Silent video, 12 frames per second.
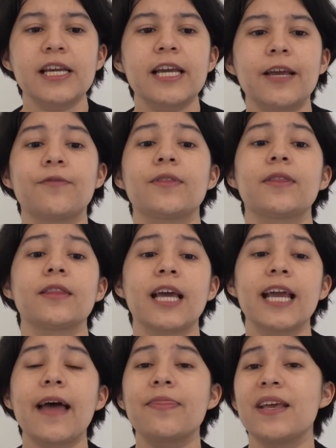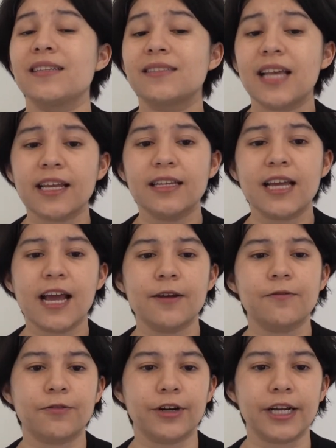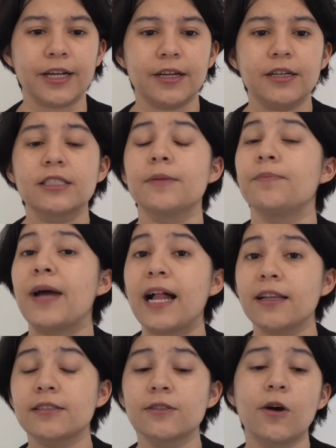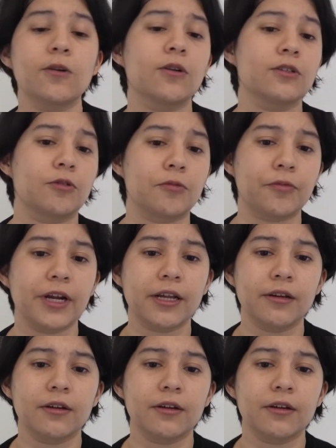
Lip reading: if they had their second hand free to balance and hold onto a rig,